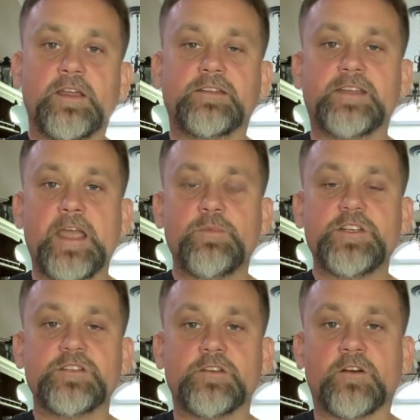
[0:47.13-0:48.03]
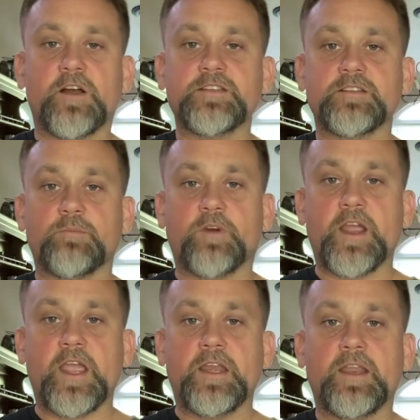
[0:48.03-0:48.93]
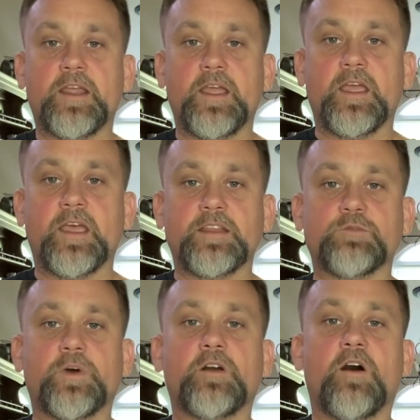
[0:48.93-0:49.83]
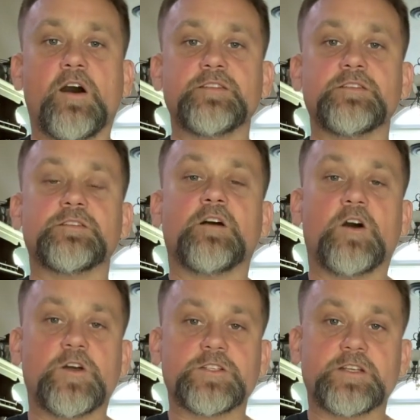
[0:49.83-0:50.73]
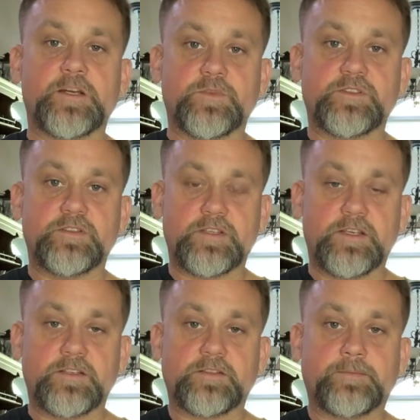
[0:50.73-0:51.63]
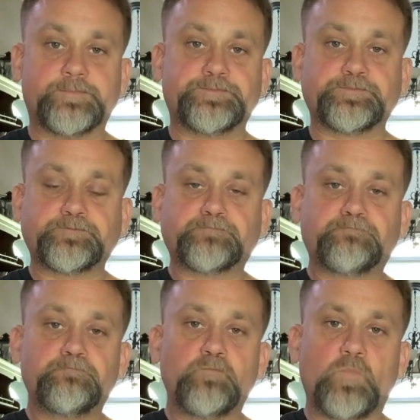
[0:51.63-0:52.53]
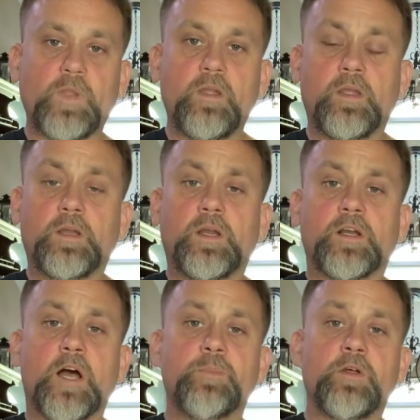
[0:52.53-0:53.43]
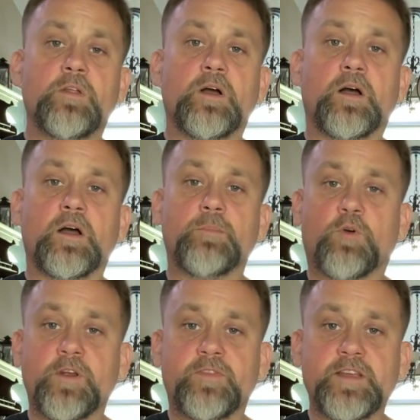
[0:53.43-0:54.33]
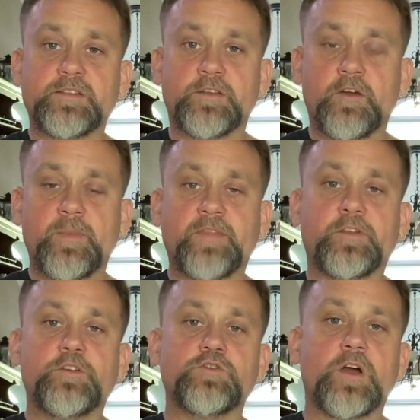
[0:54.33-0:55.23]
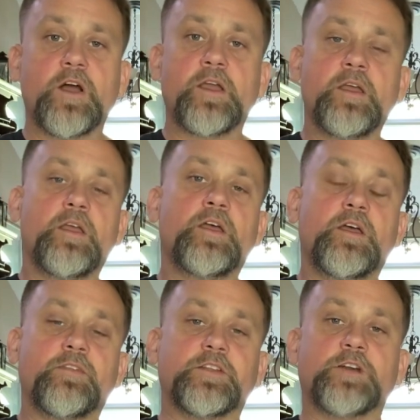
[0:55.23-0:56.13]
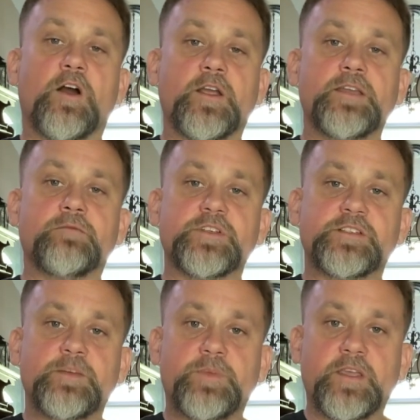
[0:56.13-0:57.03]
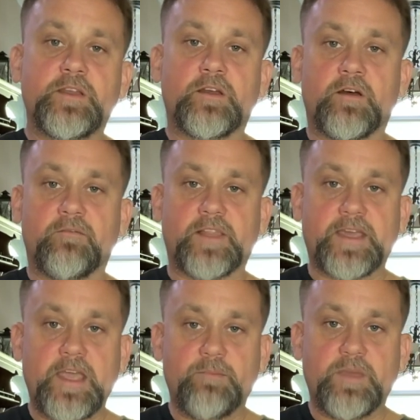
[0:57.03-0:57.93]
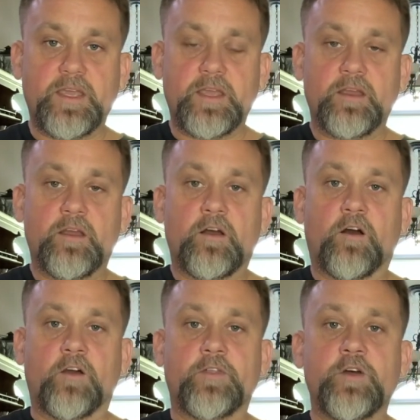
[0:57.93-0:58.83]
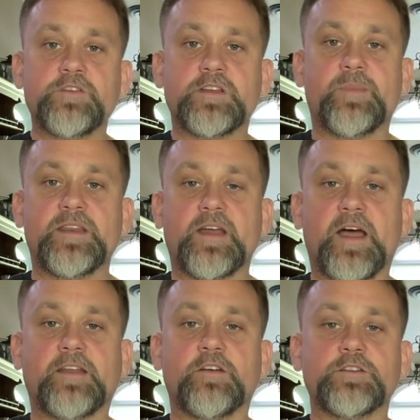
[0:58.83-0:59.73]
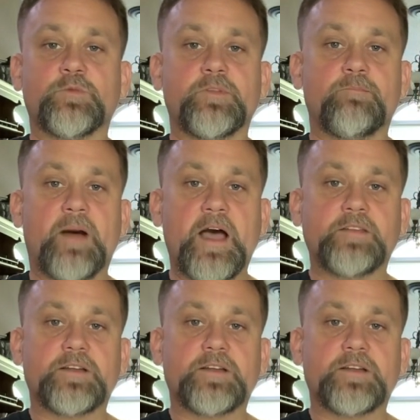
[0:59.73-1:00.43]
damages neurons in the brain and is what causes Alzheimer's disease. A couple important things to note about the new drug. The target recipient of Leqembi are those that have been diagnosed with mild